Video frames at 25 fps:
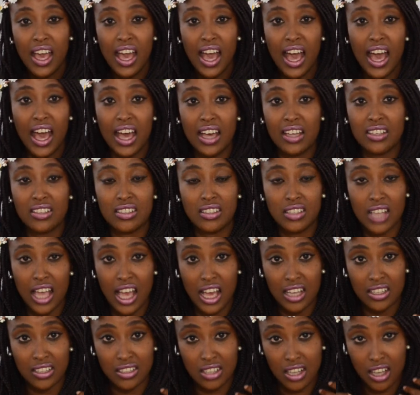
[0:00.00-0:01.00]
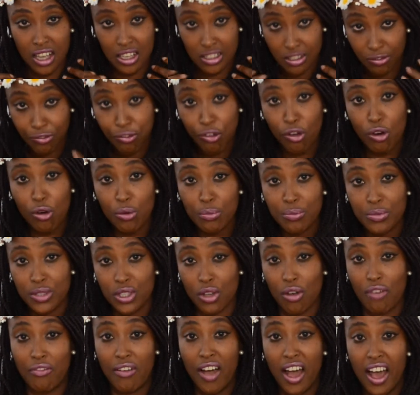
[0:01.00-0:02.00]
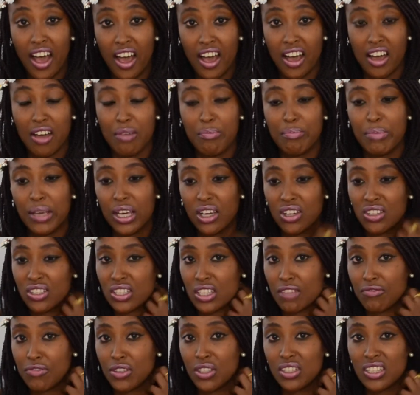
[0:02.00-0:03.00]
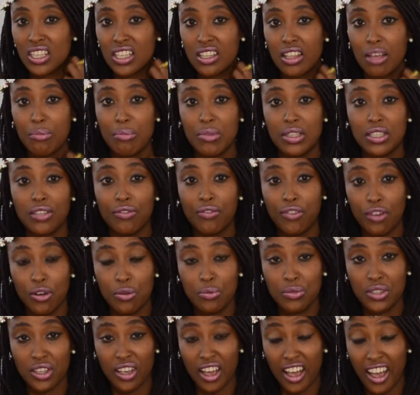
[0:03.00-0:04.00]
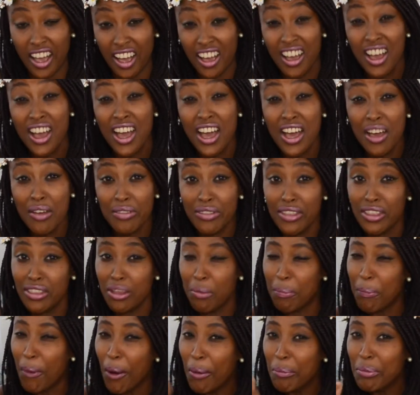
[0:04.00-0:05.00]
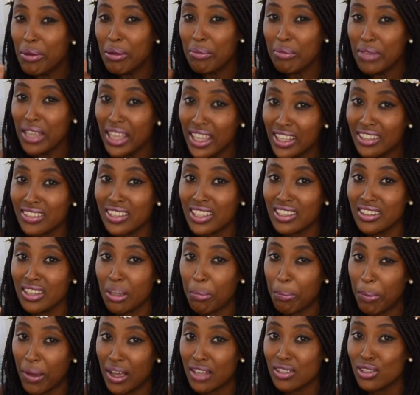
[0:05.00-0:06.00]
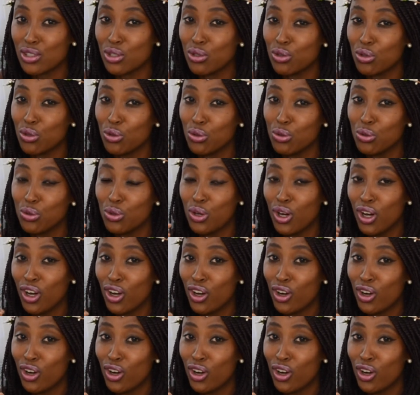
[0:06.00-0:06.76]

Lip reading: as forms of hurt, because if you see them as forms of hurt, then the problem isn't the person who